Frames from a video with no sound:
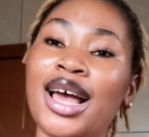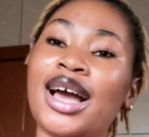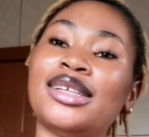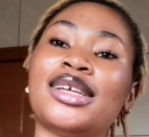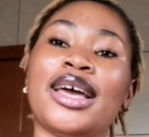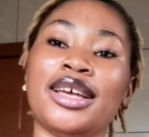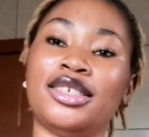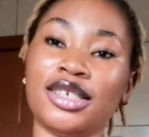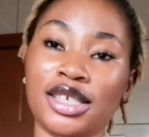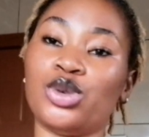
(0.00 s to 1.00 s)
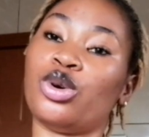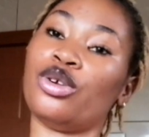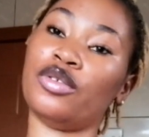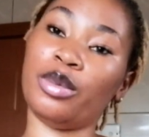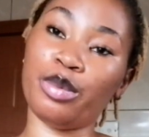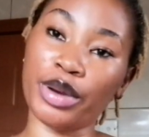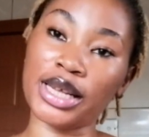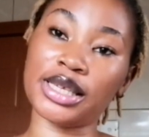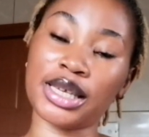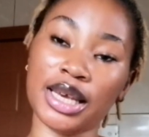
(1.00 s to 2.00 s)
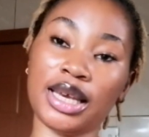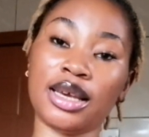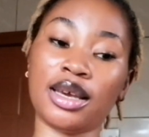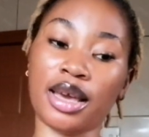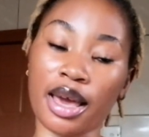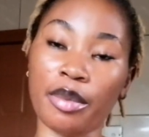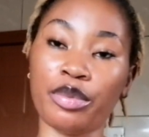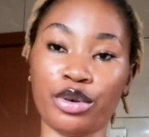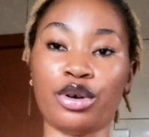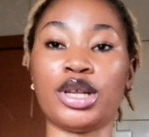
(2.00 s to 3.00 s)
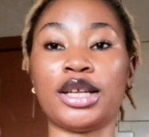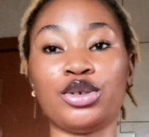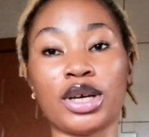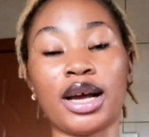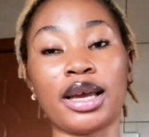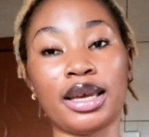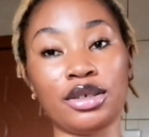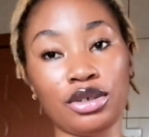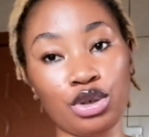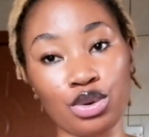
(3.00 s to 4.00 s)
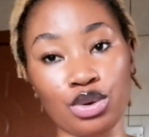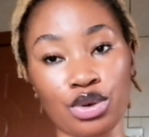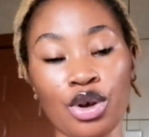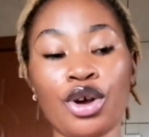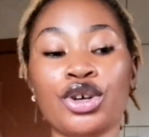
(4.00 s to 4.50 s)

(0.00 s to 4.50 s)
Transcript: anti-aging is one of the best skin care product that you can choose.